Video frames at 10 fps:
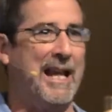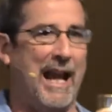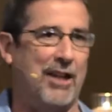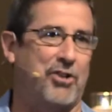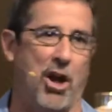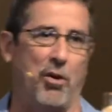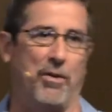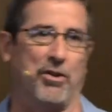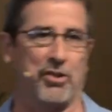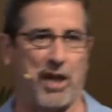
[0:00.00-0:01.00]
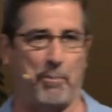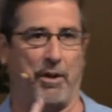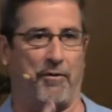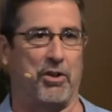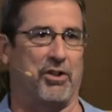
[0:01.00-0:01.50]
And so there's a couple
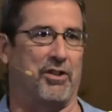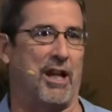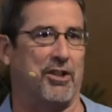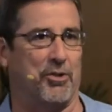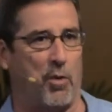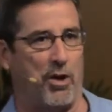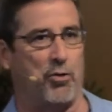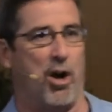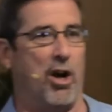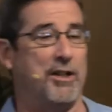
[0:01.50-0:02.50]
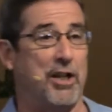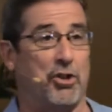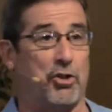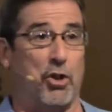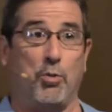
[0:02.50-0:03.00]
of verses I just want to draw our
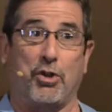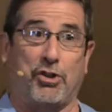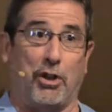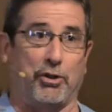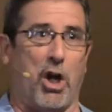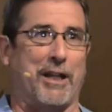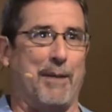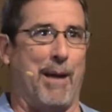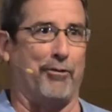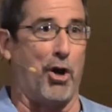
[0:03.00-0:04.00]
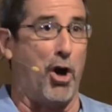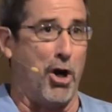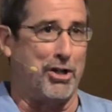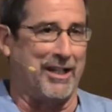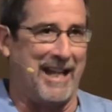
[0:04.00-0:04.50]
attention to. We're still talking about the
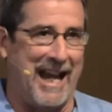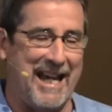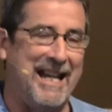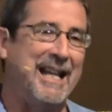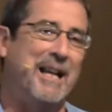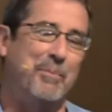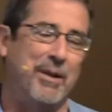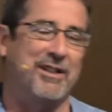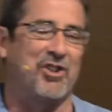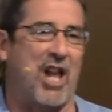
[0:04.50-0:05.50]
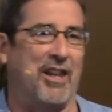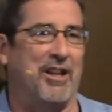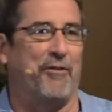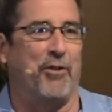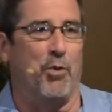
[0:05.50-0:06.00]
heart today, but in a slightly
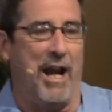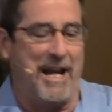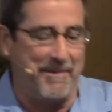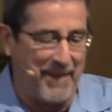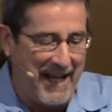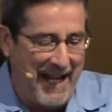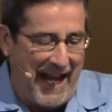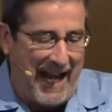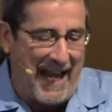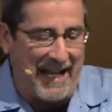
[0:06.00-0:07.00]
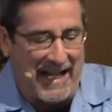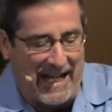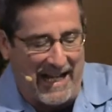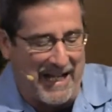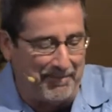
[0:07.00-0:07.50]
different way. And
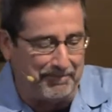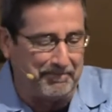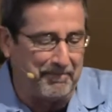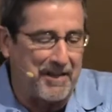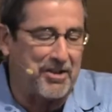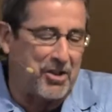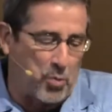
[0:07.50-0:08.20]
um, this is